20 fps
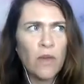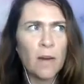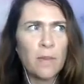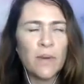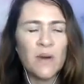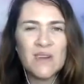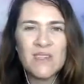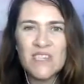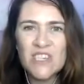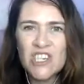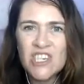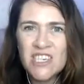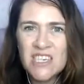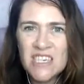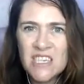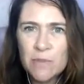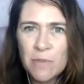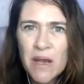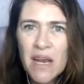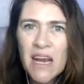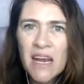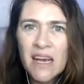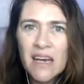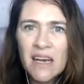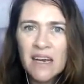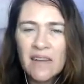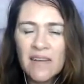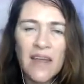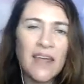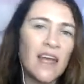that person just
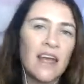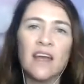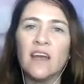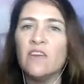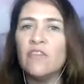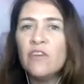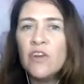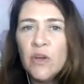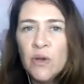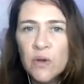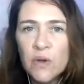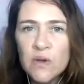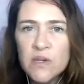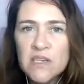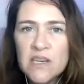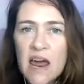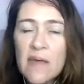disappeared, and they get confused.